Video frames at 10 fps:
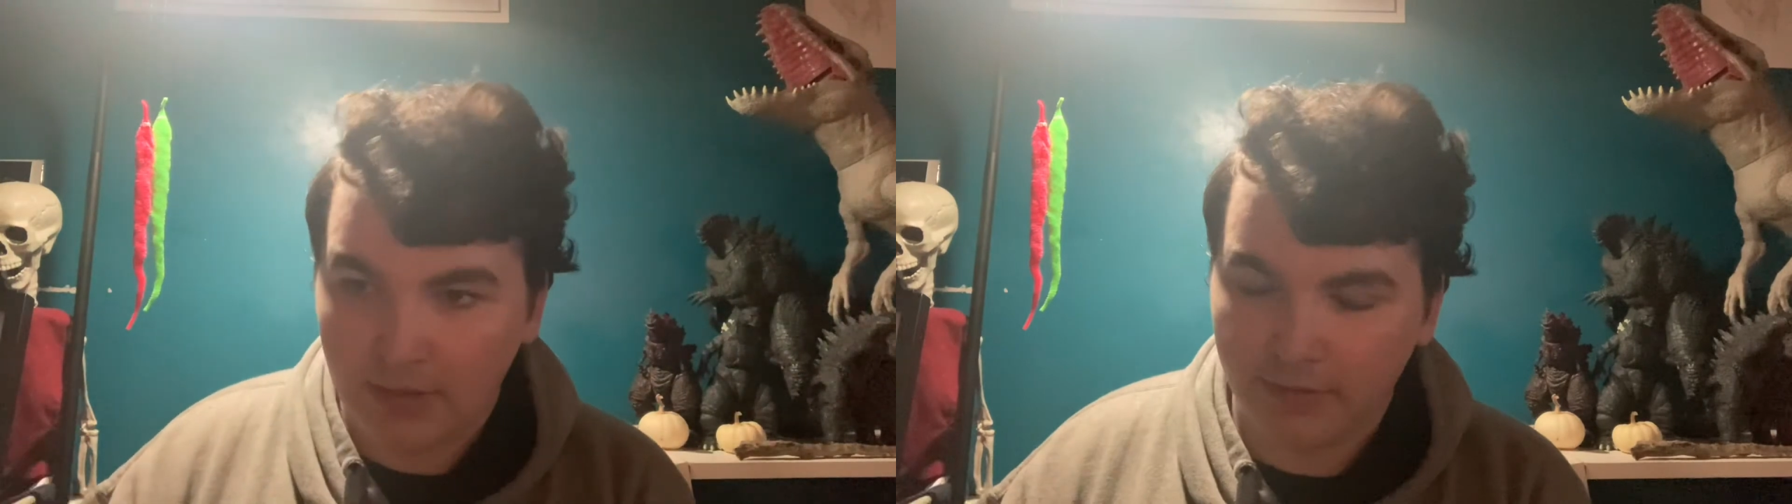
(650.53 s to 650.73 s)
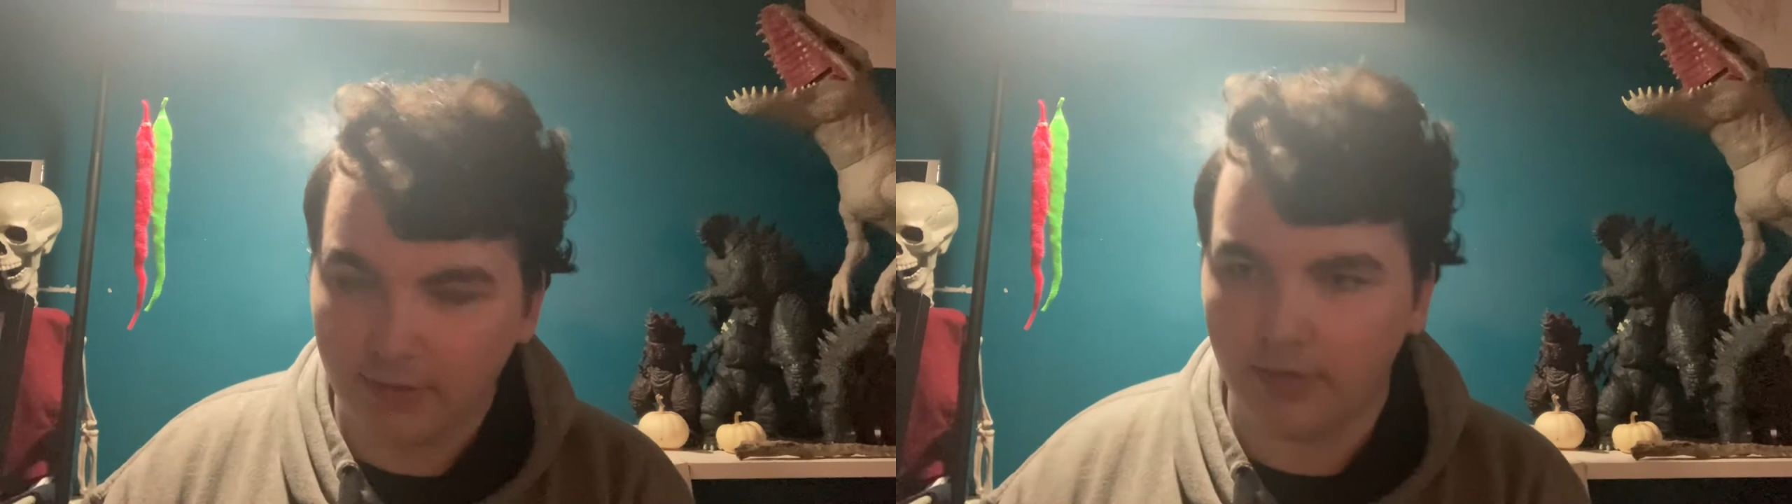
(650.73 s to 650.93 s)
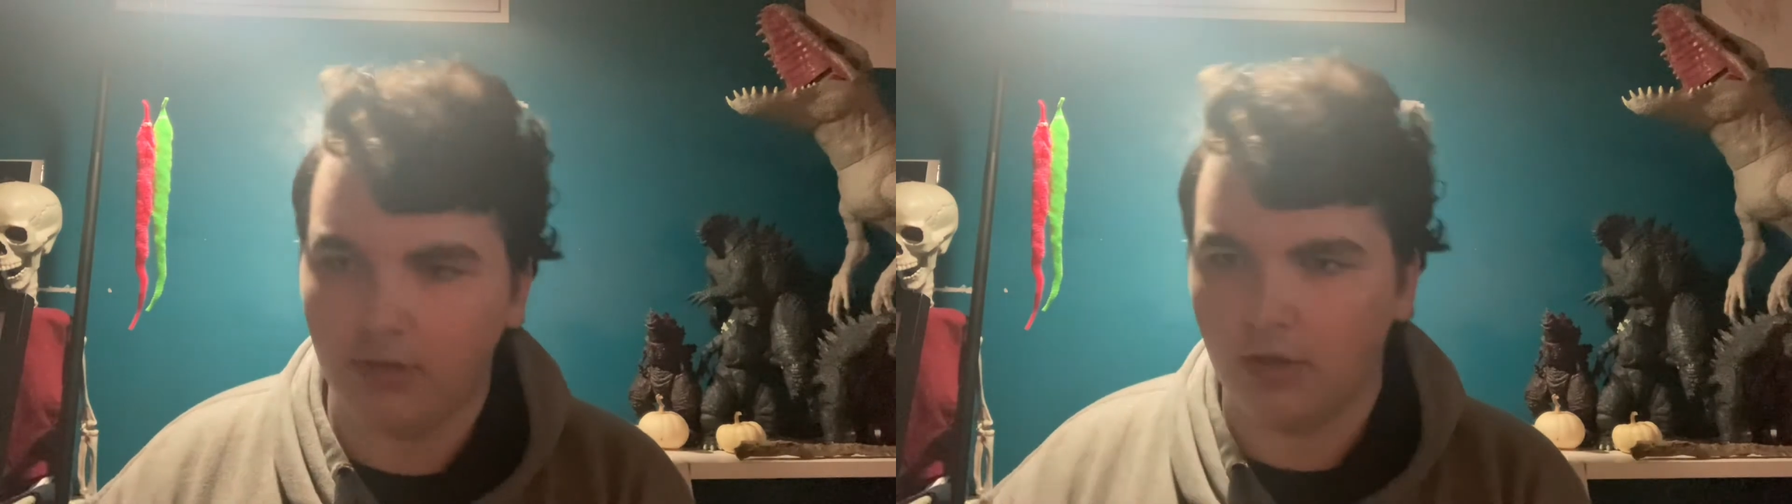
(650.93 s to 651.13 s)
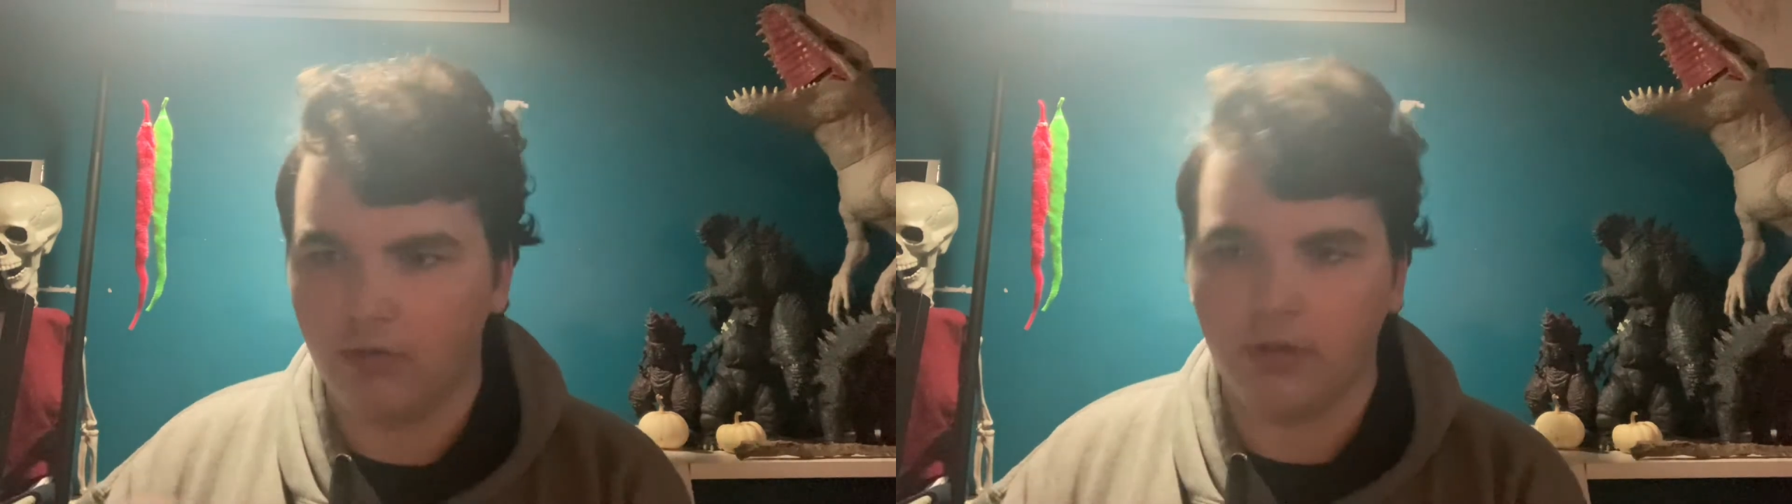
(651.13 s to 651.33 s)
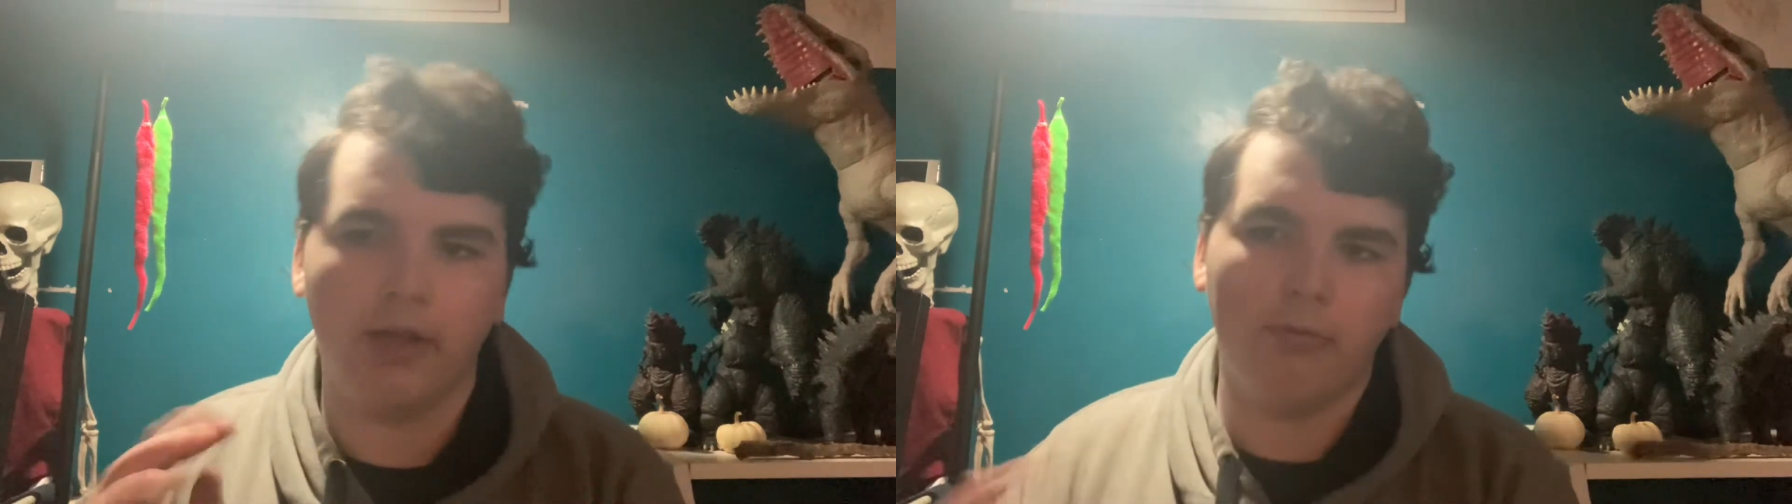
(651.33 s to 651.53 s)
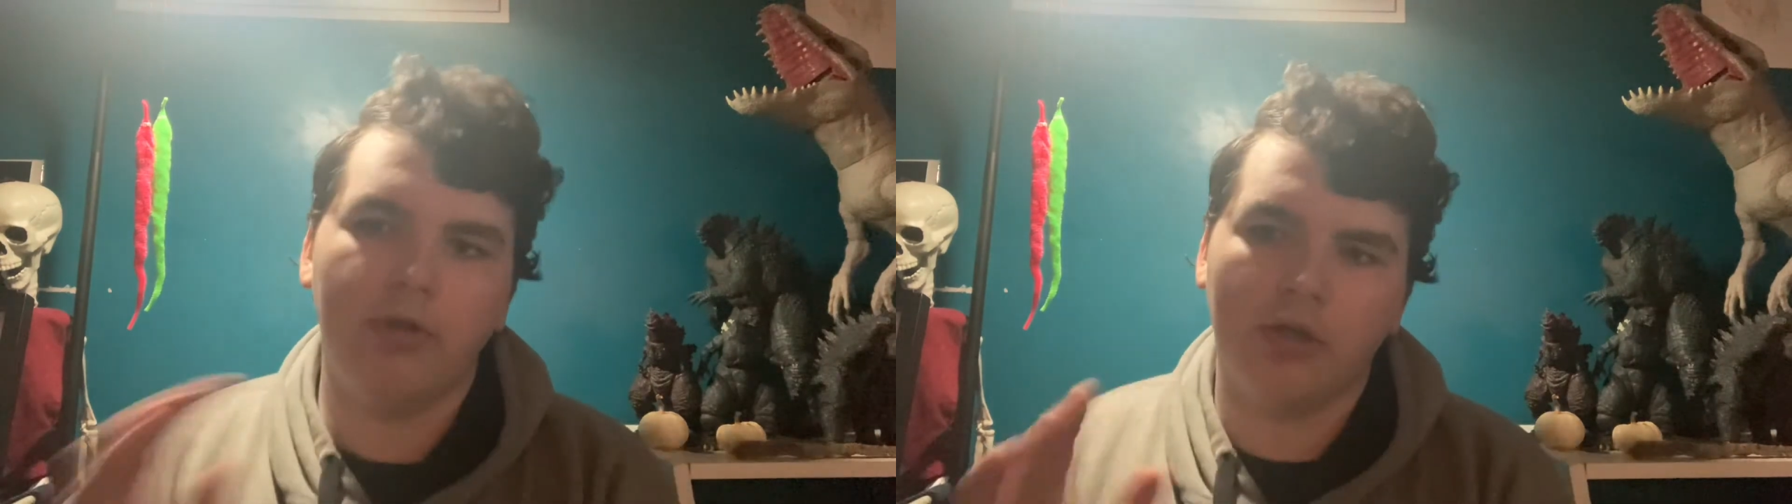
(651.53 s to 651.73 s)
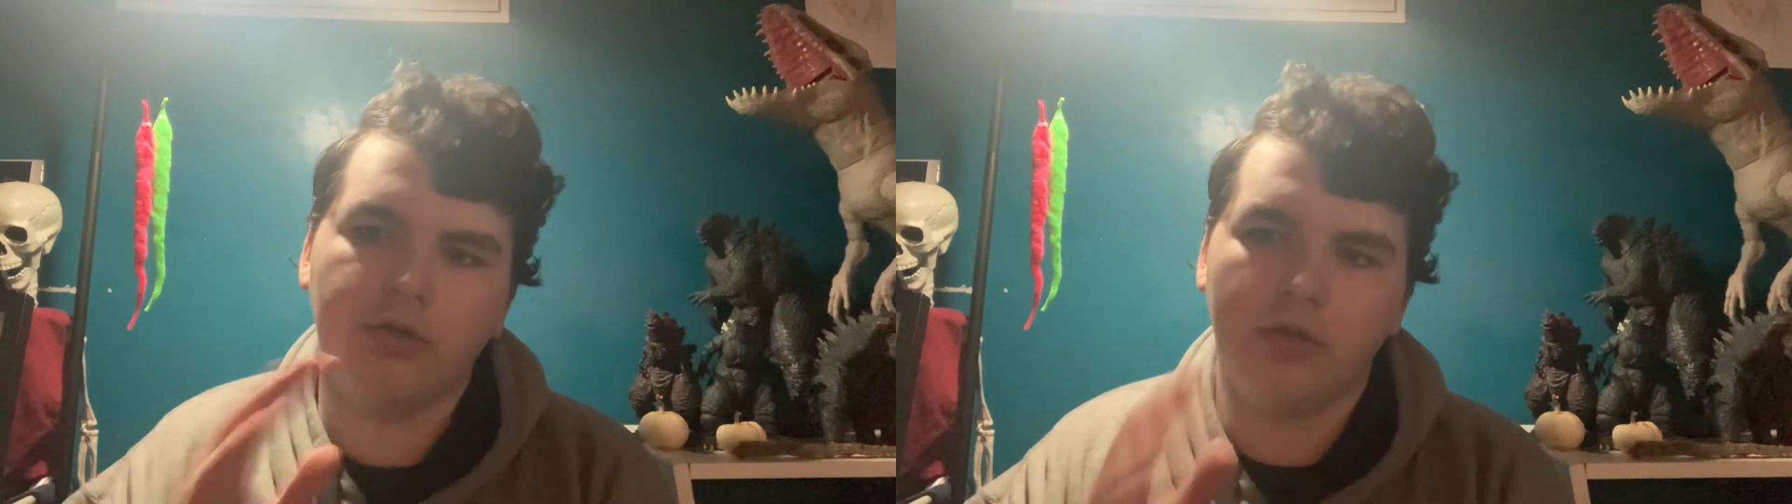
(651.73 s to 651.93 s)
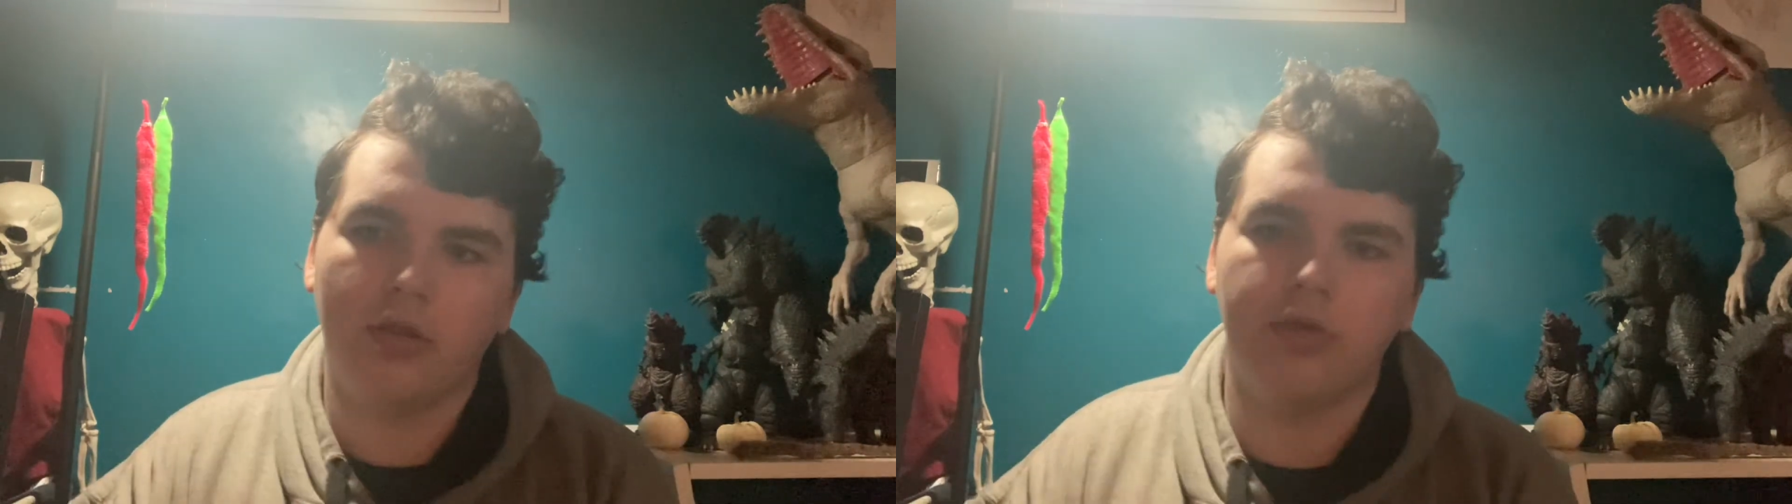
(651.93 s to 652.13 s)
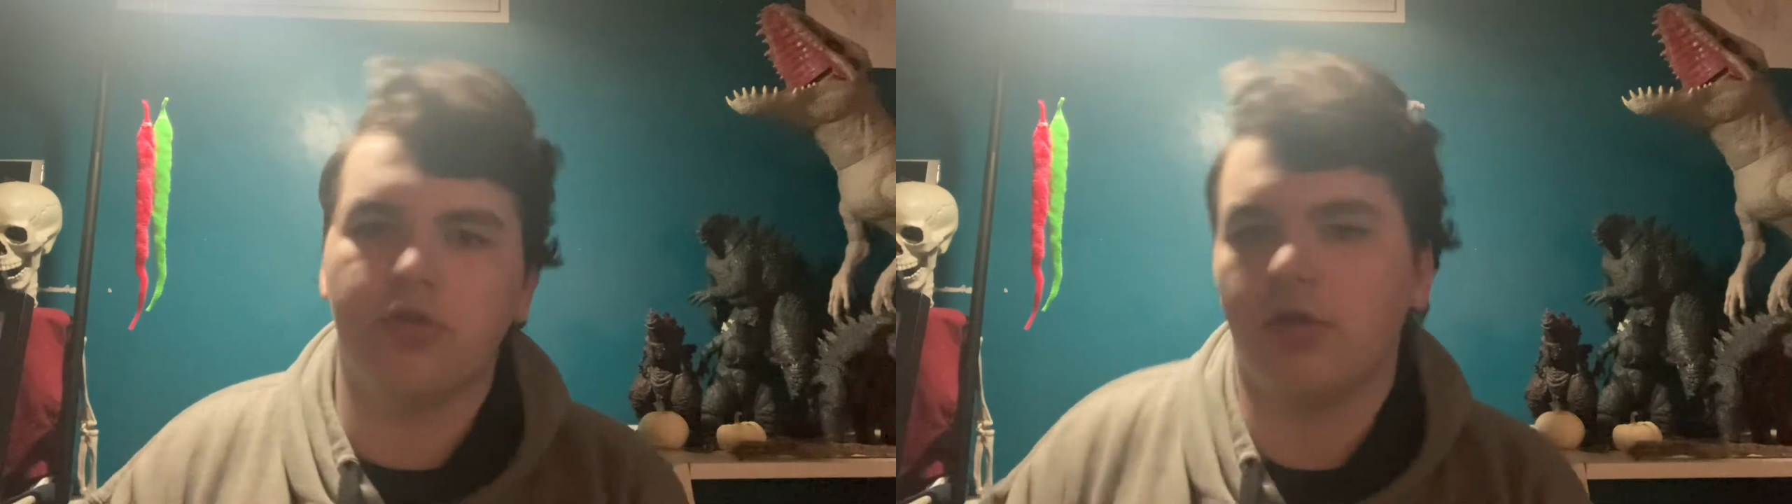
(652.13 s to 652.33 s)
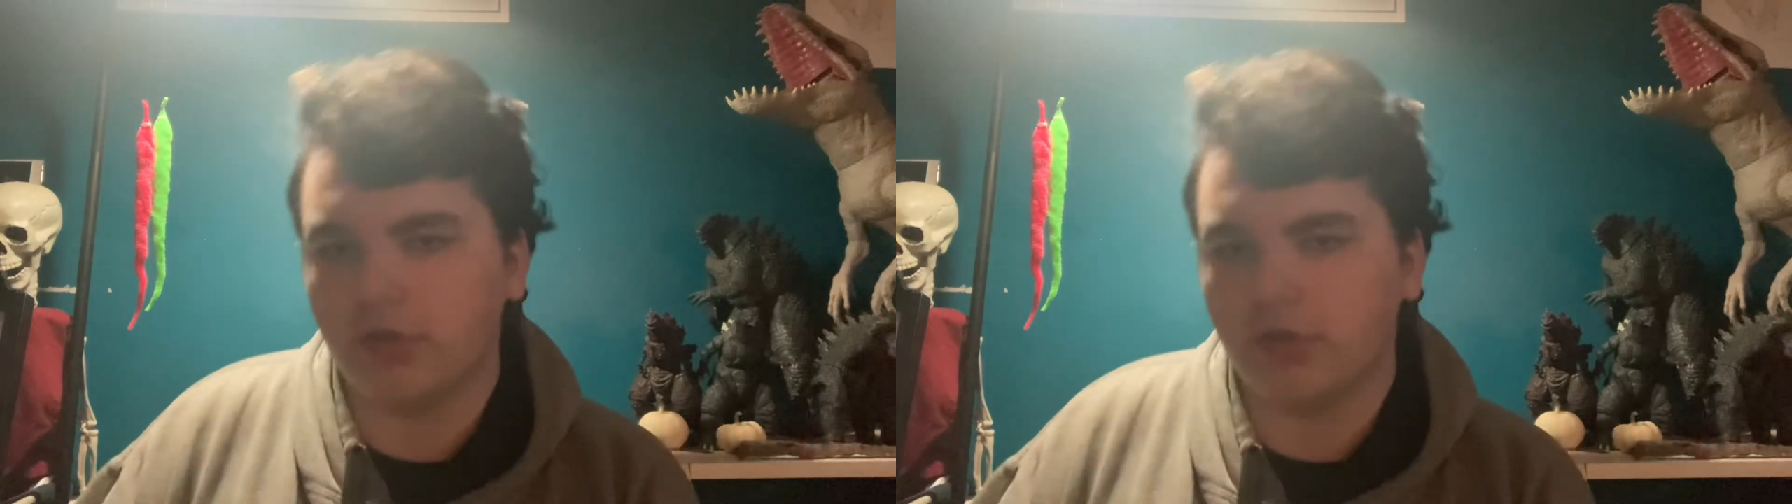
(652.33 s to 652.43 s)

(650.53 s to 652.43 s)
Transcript: they're like, okay, we gotta take this chick